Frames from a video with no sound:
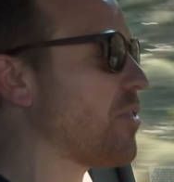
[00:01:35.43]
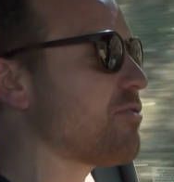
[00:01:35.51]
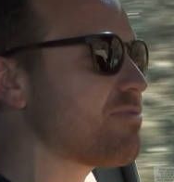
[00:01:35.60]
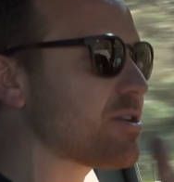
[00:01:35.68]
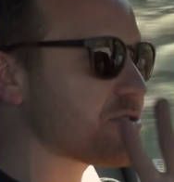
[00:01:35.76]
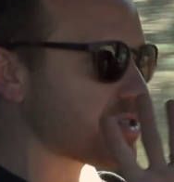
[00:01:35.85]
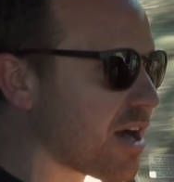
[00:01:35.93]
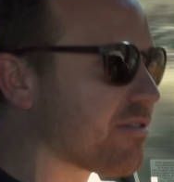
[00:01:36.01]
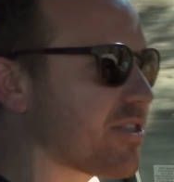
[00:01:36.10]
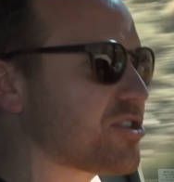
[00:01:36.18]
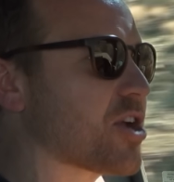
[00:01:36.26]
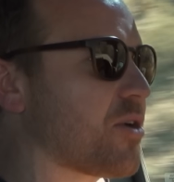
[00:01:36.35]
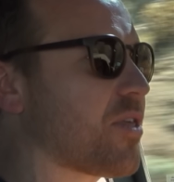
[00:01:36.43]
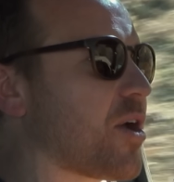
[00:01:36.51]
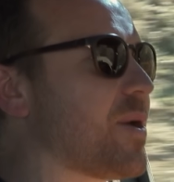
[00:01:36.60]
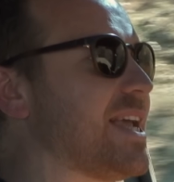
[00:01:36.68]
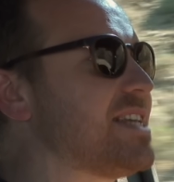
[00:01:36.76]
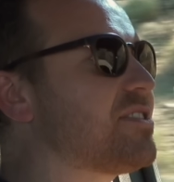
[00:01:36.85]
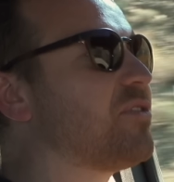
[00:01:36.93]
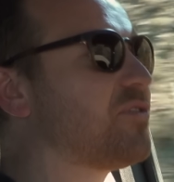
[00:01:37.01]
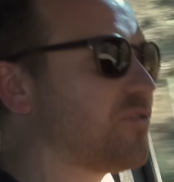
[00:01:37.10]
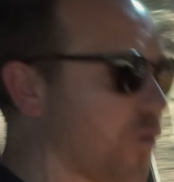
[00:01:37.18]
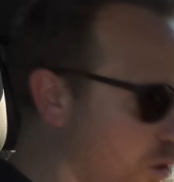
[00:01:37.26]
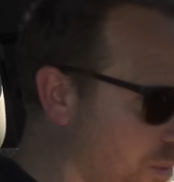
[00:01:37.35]
The real star of the show, though, is the
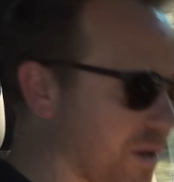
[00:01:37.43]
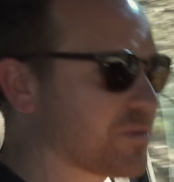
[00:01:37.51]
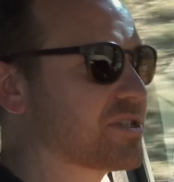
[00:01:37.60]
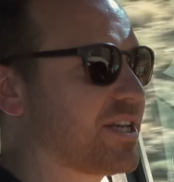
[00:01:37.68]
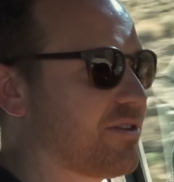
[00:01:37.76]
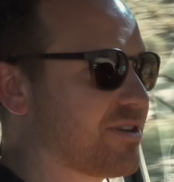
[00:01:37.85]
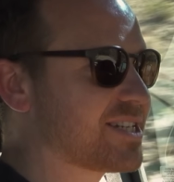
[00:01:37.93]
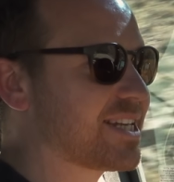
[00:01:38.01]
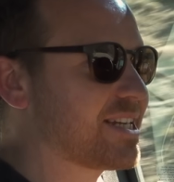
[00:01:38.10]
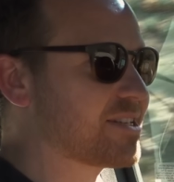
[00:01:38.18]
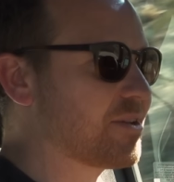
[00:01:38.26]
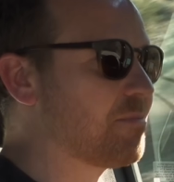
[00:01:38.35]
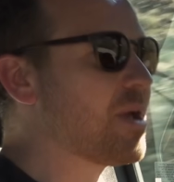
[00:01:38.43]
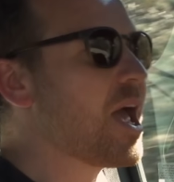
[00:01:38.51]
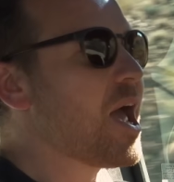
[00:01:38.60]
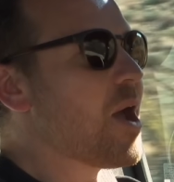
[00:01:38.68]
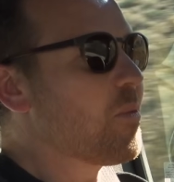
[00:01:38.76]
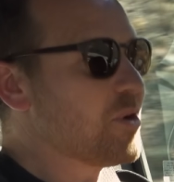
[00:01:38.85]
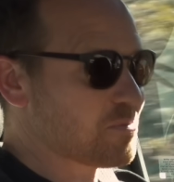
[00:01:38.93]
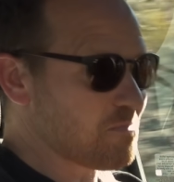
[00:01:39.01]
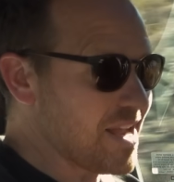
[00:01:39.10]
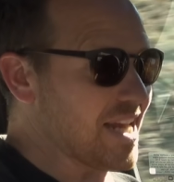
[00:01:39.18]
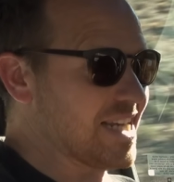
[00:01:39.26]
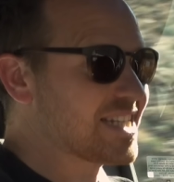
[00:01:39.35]
four-wheel steering system, which
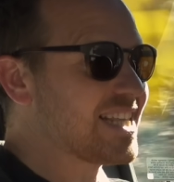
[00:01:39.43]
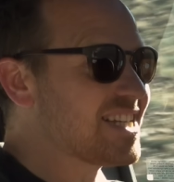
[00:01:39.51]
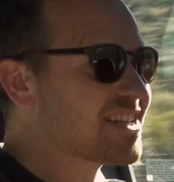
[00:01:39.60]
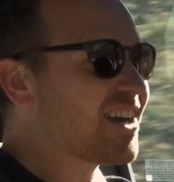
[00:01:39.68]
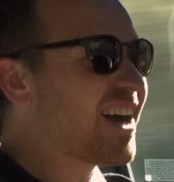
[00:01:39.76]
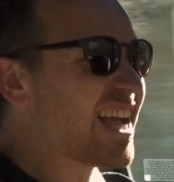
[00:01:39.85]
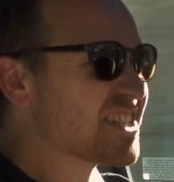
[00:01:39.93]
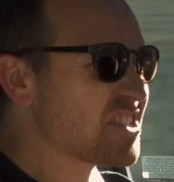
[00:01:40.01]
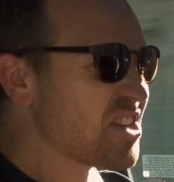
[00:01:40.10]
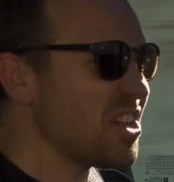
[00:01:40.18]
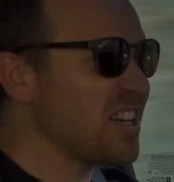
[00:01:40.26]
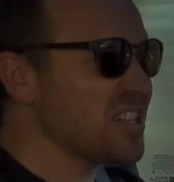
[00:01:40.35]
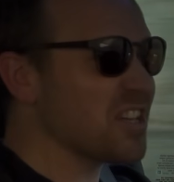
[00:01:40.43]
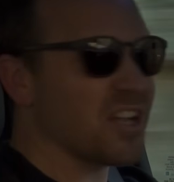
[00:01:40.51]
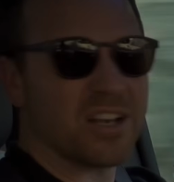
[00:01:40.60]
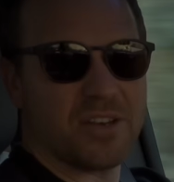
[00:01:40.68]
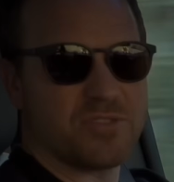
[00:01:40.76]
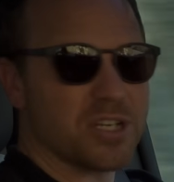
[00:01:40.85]
means this car has a turning circle of